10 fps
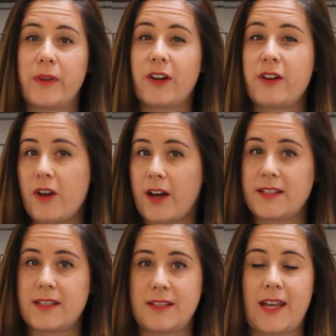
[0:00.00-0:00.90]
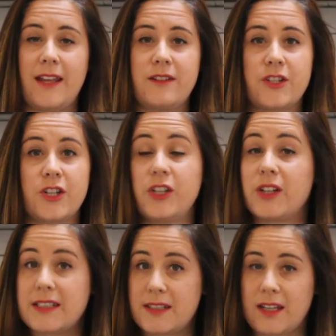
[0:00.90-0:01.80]
when they're nice and tender and you
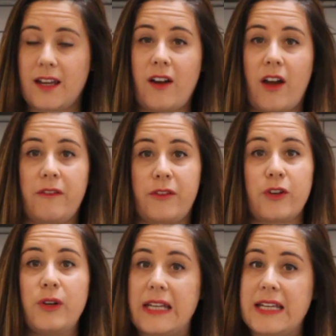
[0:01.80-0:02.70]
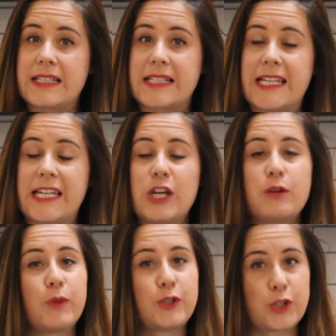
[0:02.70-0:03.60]
can stick a knife through easily,
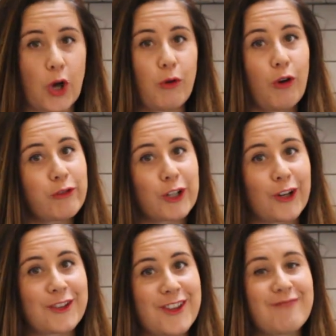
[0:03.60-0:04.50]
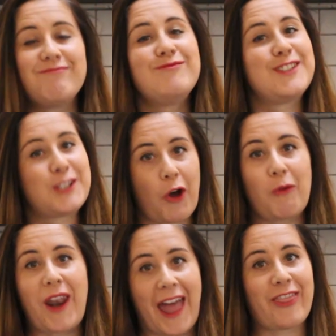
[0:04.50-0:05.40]
but don't overcook them,
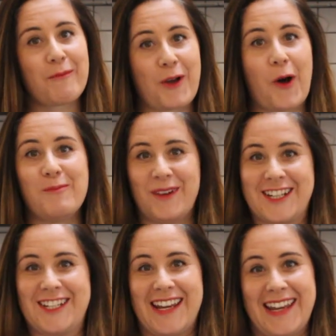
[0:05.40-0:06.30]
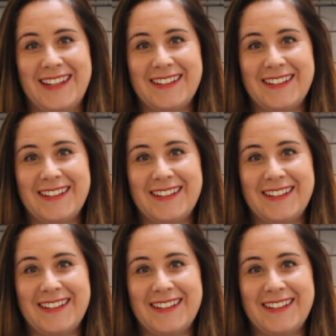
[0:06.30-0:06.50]
don't let them go mushy.